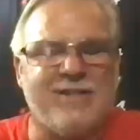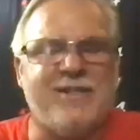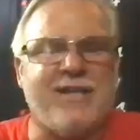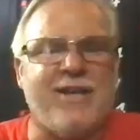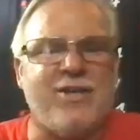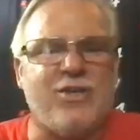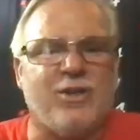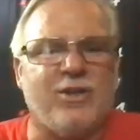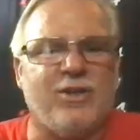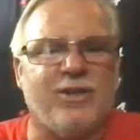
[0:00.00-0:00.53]

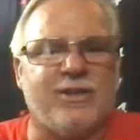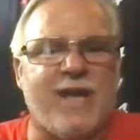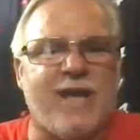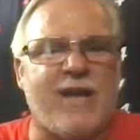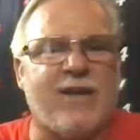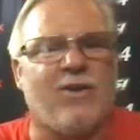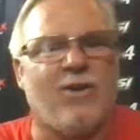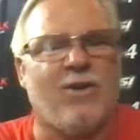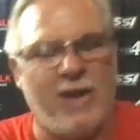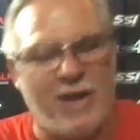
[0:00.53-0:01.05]
days you look
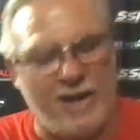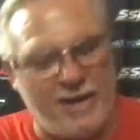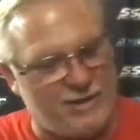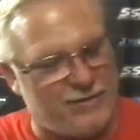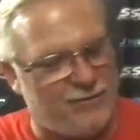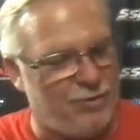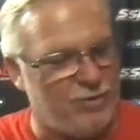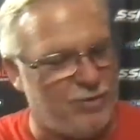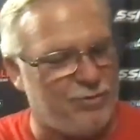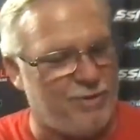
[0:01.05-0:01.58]
down and go, hey, it's
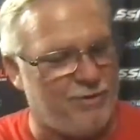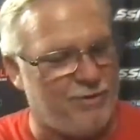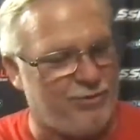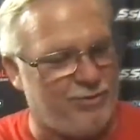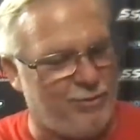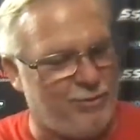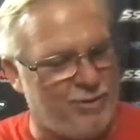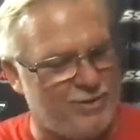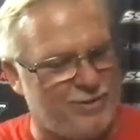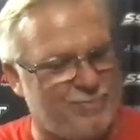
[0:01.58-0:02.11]

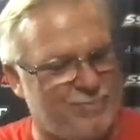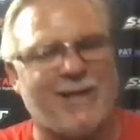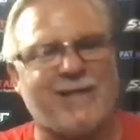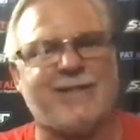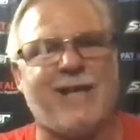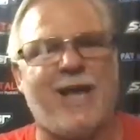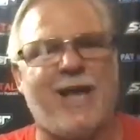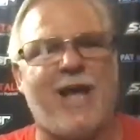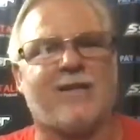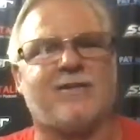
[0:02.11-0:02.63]
423. Where's my
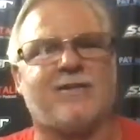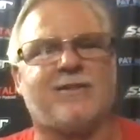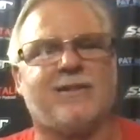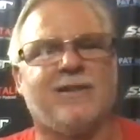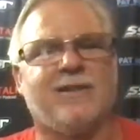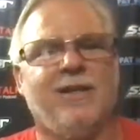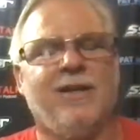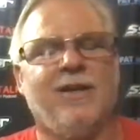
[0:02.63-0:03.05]
text?